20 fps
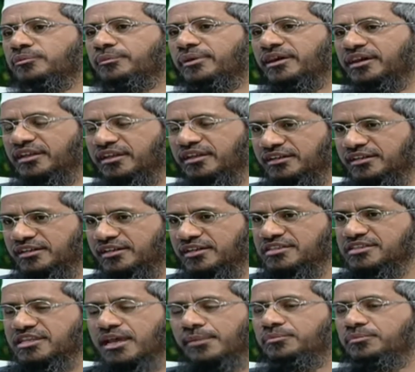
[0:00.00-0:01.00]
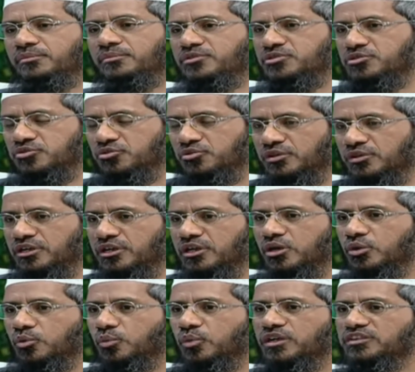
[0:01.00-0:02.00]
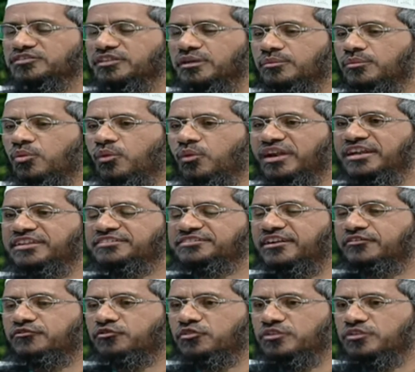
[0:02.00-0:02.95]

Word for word: chapter number 2, verse number 187 was revealed